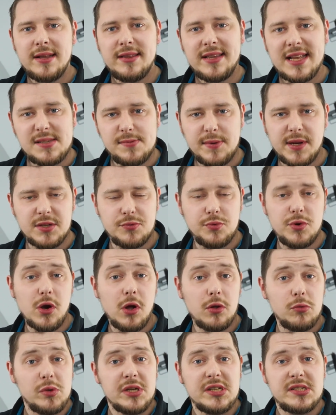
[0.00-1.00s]
That's because we
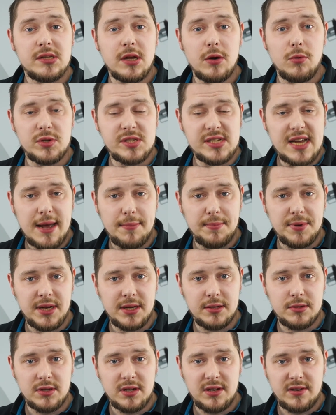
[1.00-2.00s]
always know what's
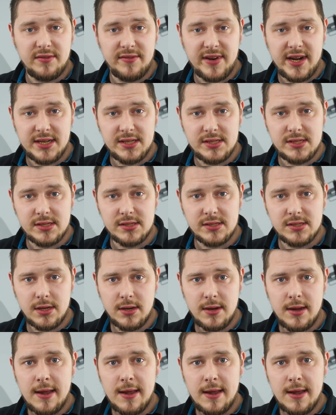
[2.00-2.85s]
happening to the devices.